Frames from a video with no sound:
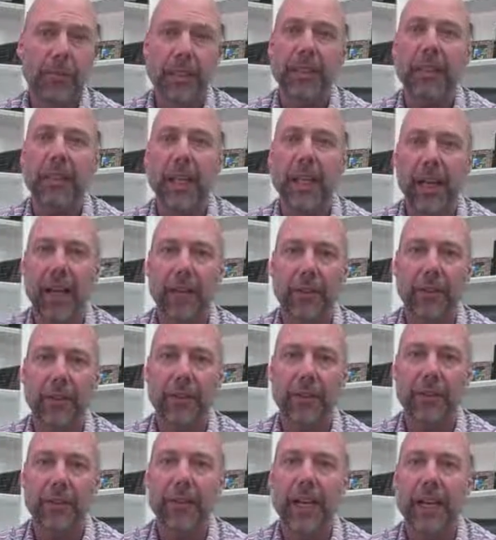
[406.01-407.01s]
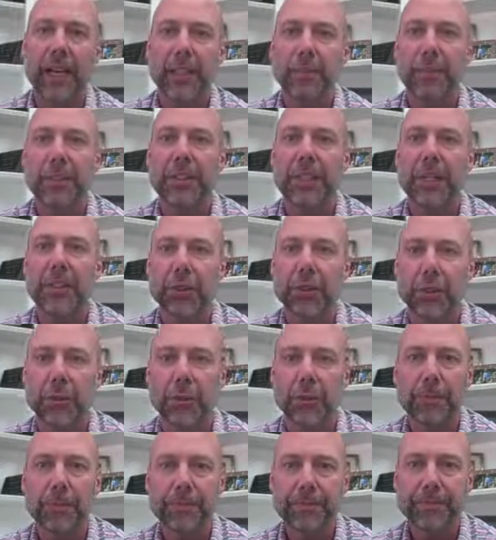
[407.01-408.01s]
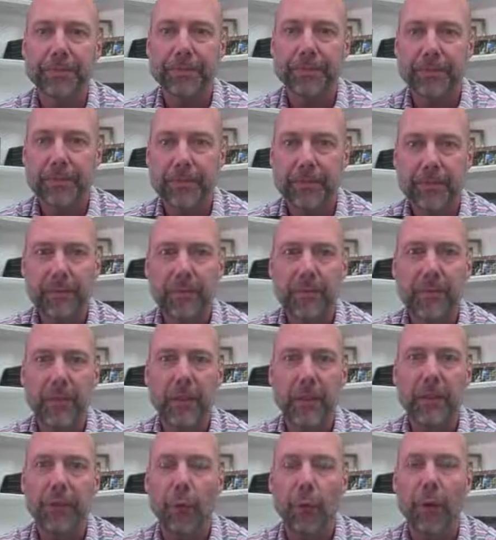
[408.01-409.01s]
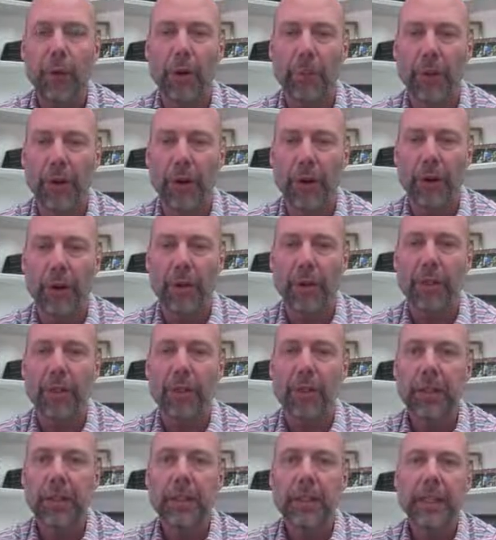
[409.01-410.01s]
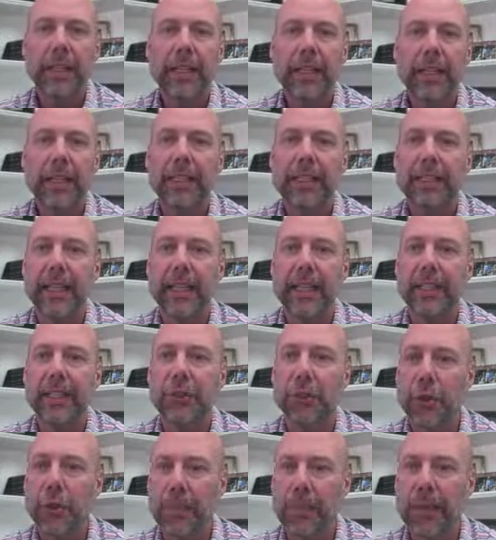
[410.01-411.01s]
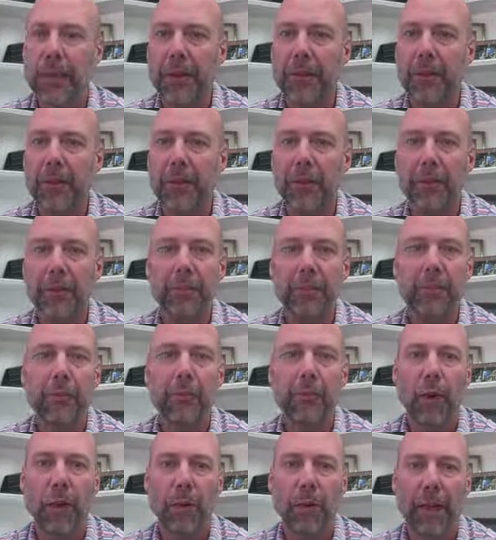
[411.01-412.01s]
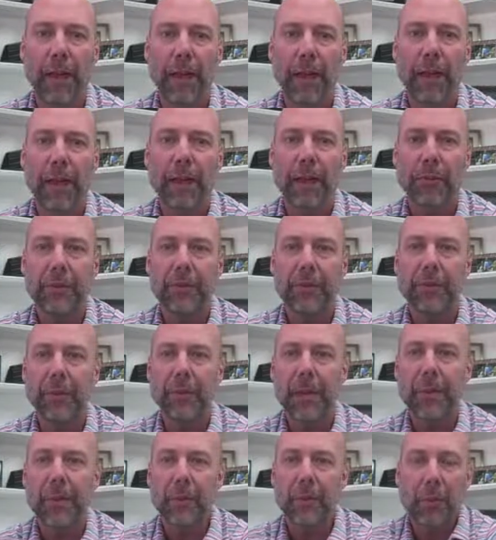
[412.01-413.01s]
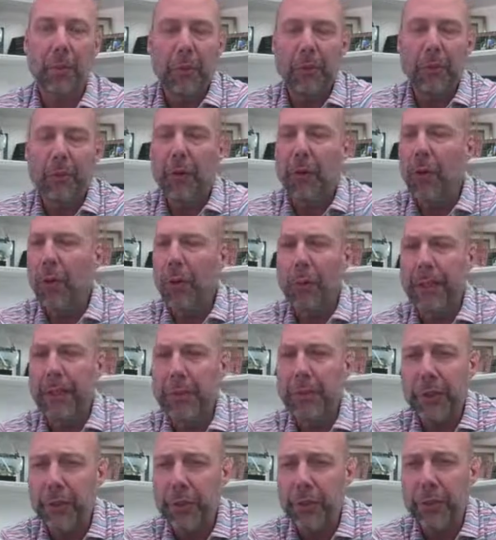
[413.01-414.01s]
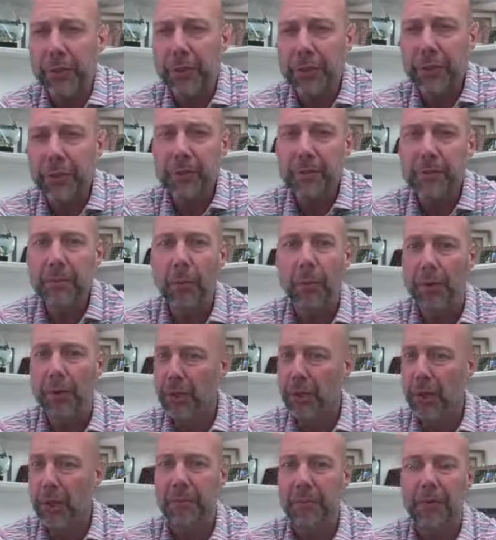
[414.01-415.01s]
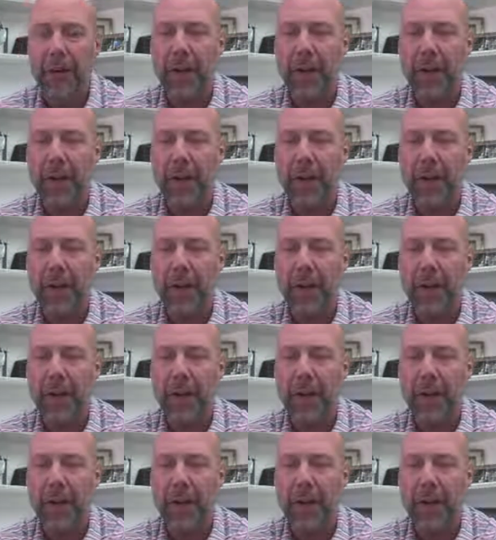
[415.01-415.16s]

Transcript: this house has potential for a BRRRR. It is a 2-bedroom, 1-bath. I mean, we prefer a 3-2, but we're shopping for